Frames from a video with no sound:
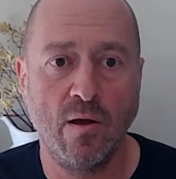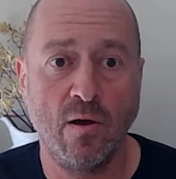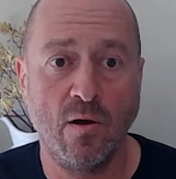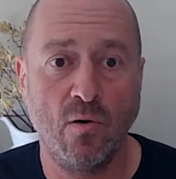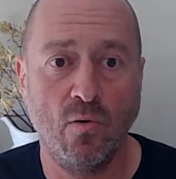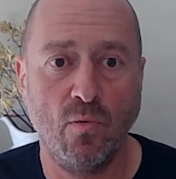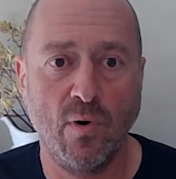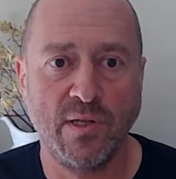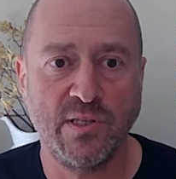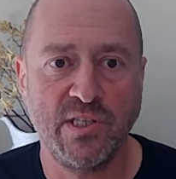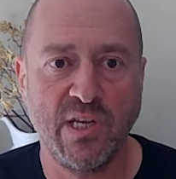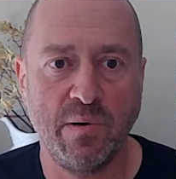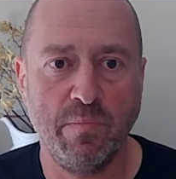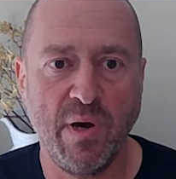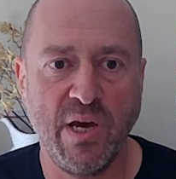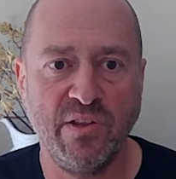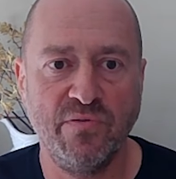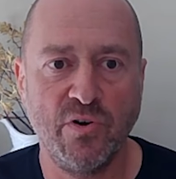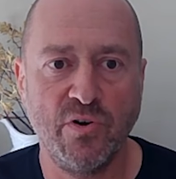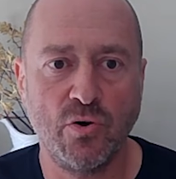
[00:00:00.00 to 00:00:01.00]
Once I
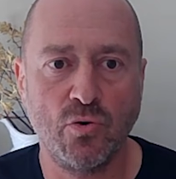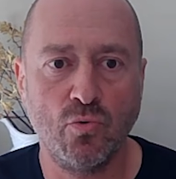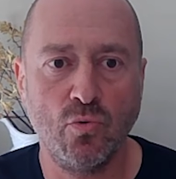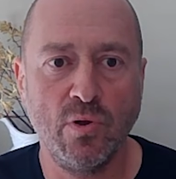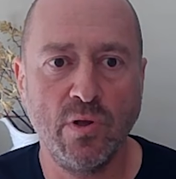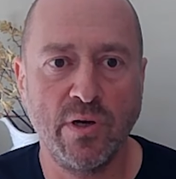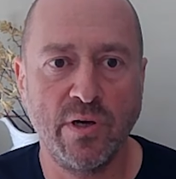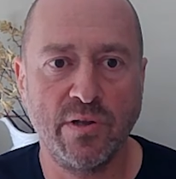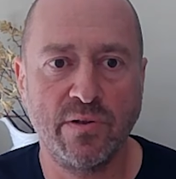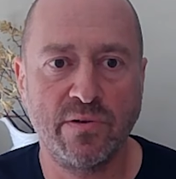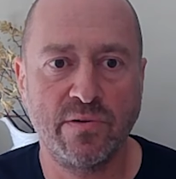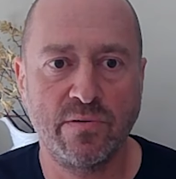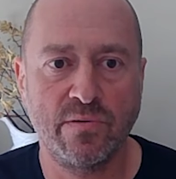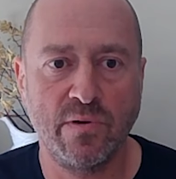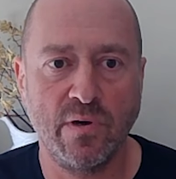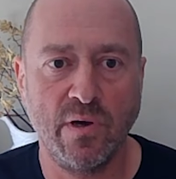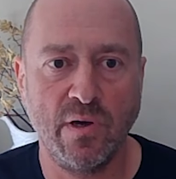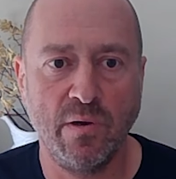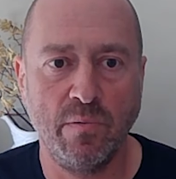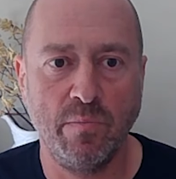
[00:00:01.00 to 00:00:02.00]
made the rule, it
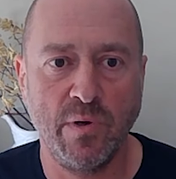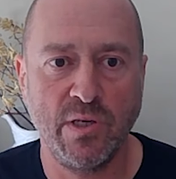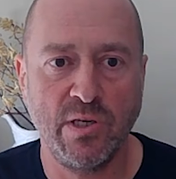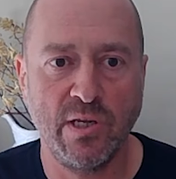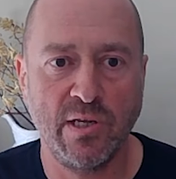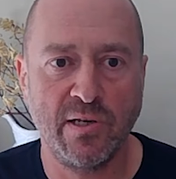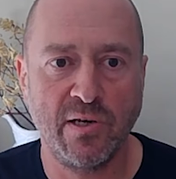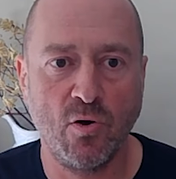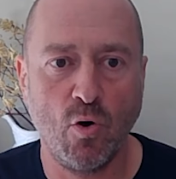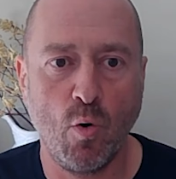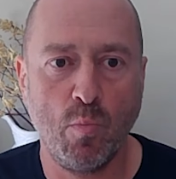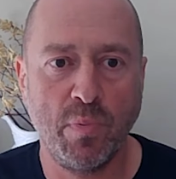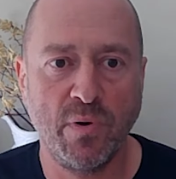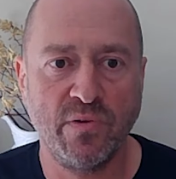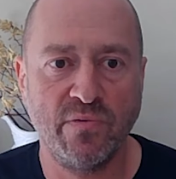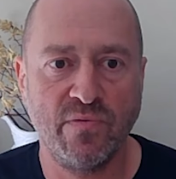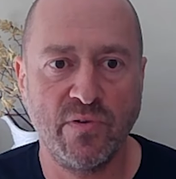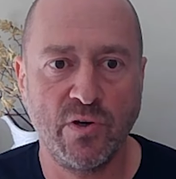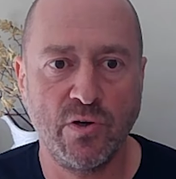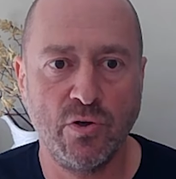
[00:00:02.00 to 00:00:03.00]
immediately
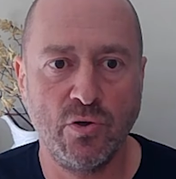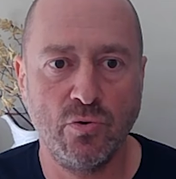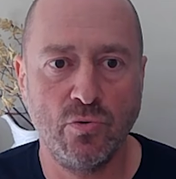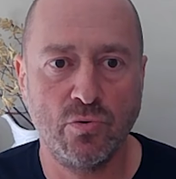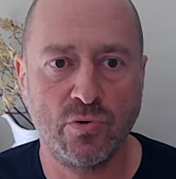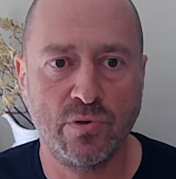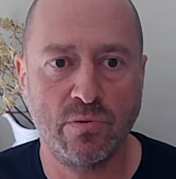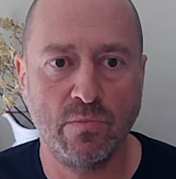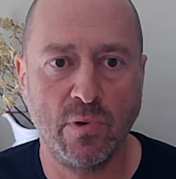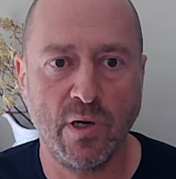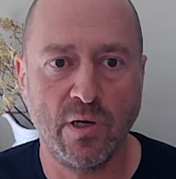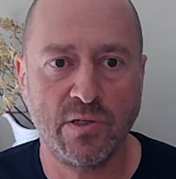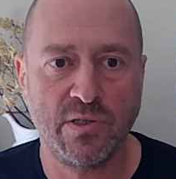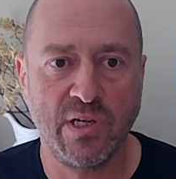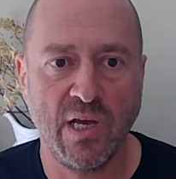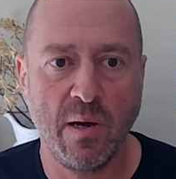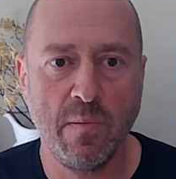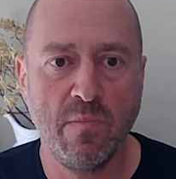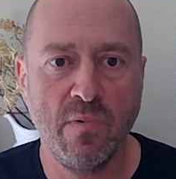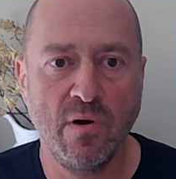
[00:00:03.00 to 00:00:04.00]
opened the new
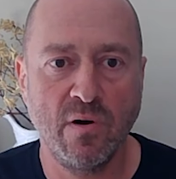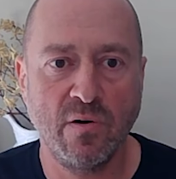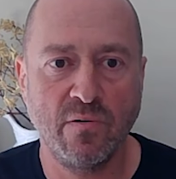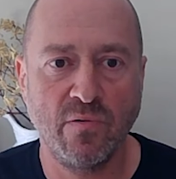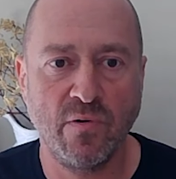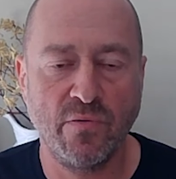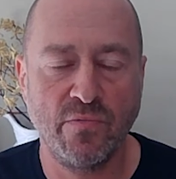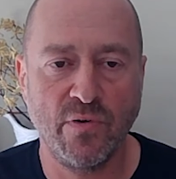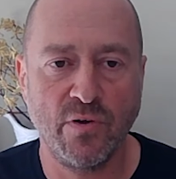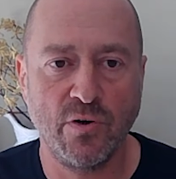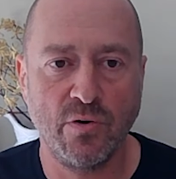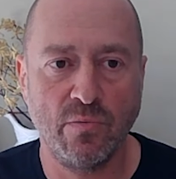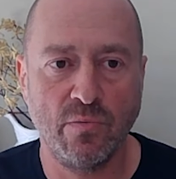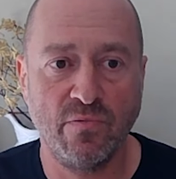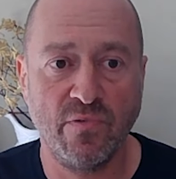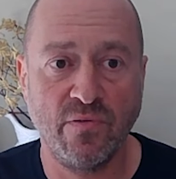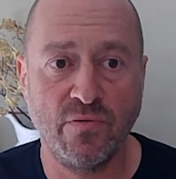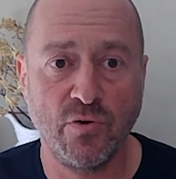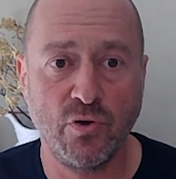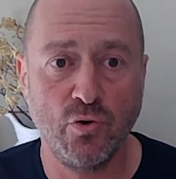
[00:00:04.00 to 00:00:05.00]
tab with
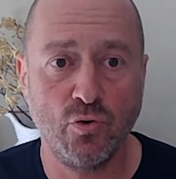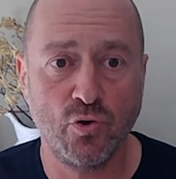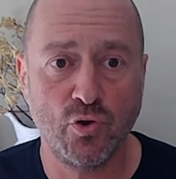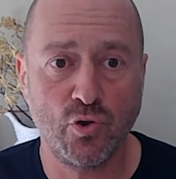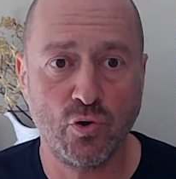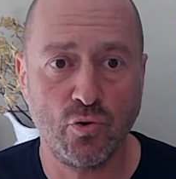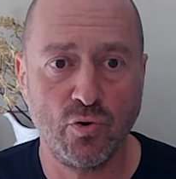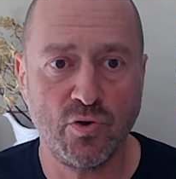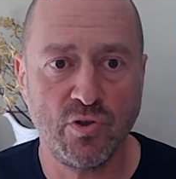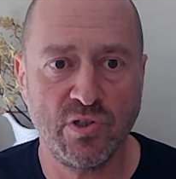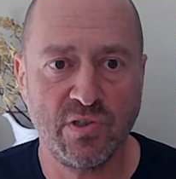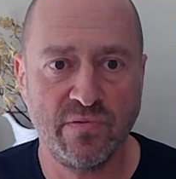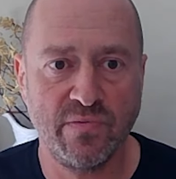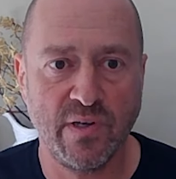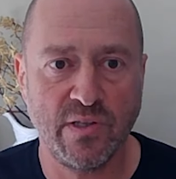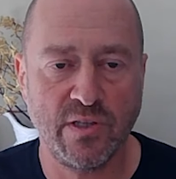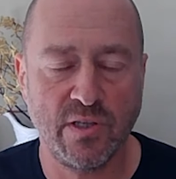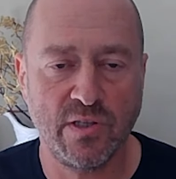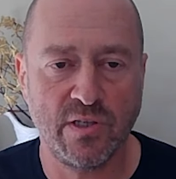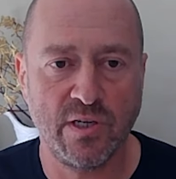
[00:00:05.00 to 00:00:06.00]
a new source
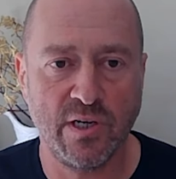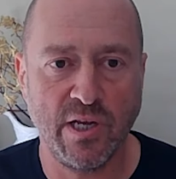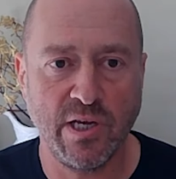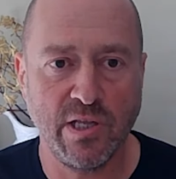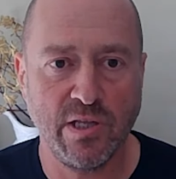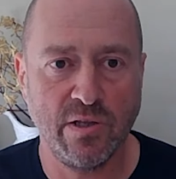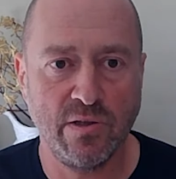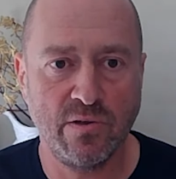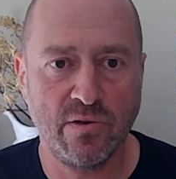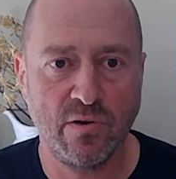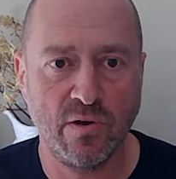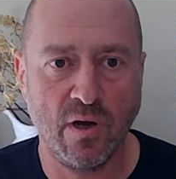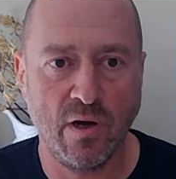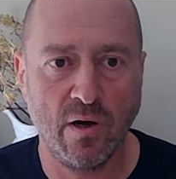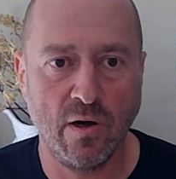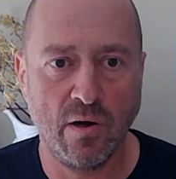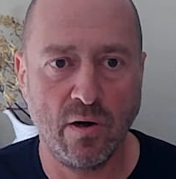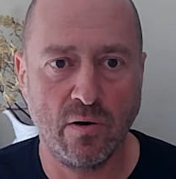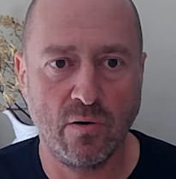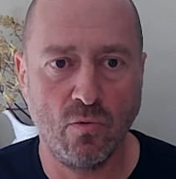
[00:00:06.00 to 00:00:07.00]
that it created,
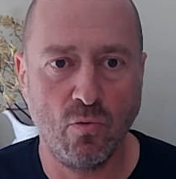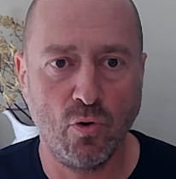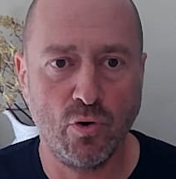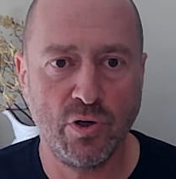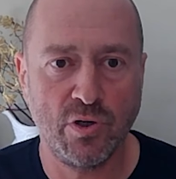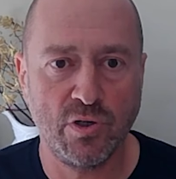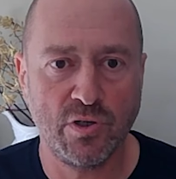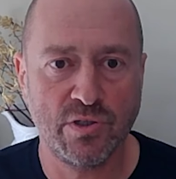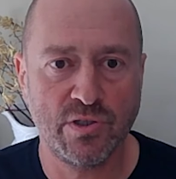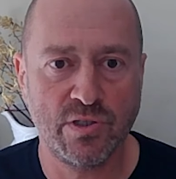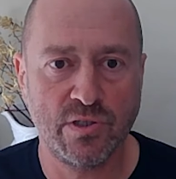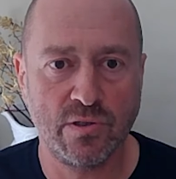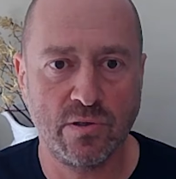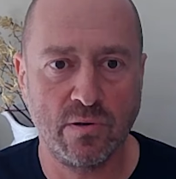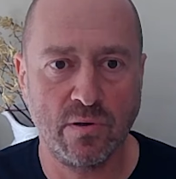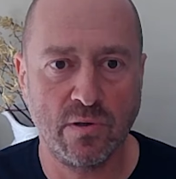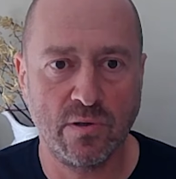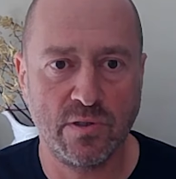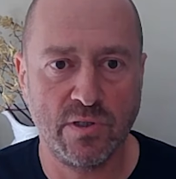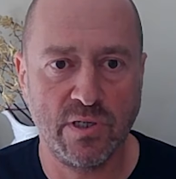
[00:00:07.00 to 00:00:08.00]
orders
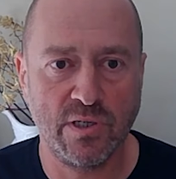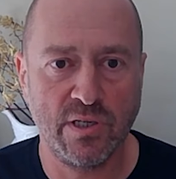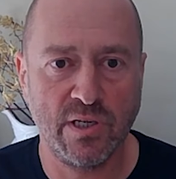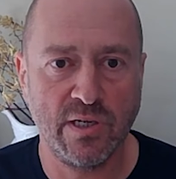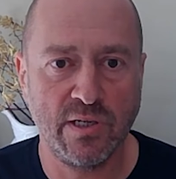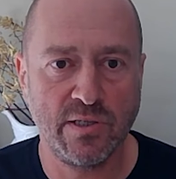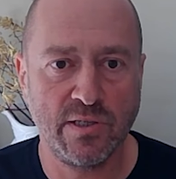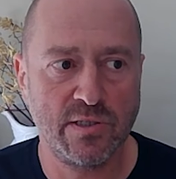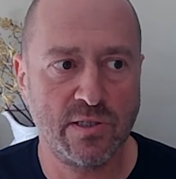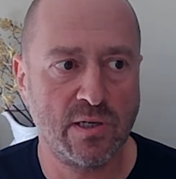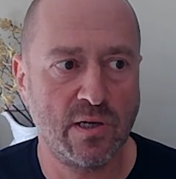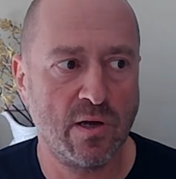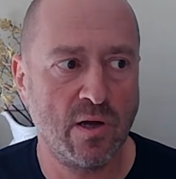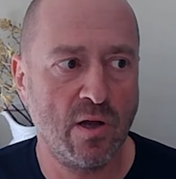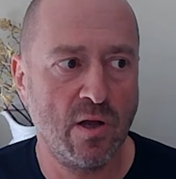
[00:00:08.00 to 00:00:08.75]
details.